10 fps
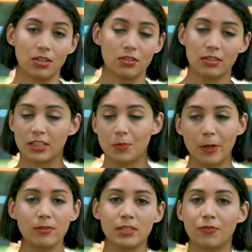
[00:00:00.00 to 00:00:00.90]
She, she's
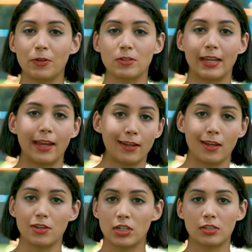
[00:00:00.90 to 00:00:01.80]
experienced this
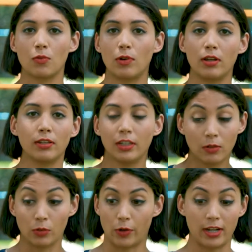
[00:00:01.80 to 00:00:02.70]
firsthand. She's the one, you
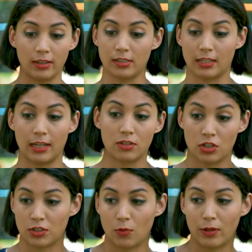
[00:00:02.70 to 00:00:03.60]
know, grading these kids.
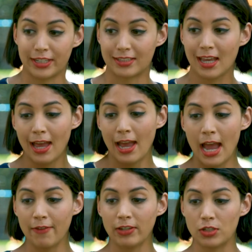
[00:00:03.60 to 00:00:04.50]
She's the one that's
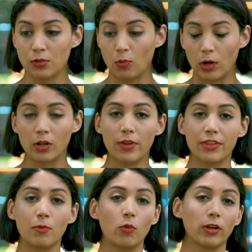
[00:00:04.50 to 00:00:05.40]
having to work with
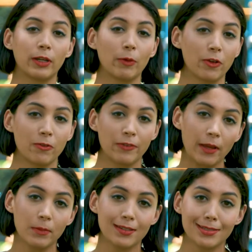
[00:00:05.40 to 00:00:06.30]
them, working with their
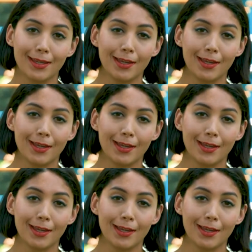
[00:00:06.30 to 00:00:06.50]
families,